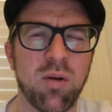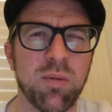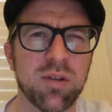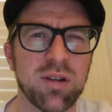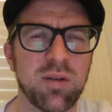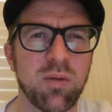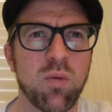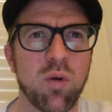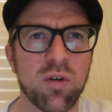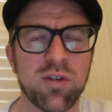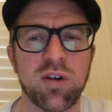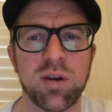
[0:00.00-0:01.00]
almost like the
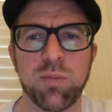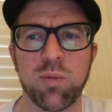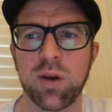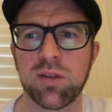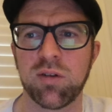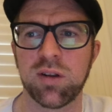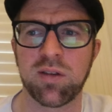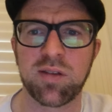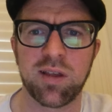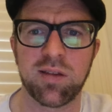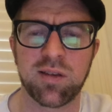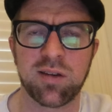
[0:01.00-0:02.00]
worst type of weather in the
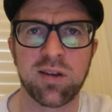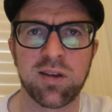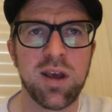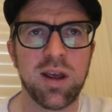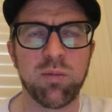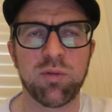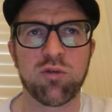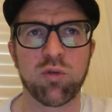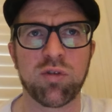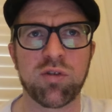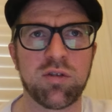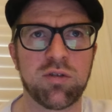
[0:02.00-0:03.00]
sense that it was
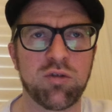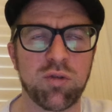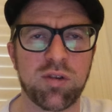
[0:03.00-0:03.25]
just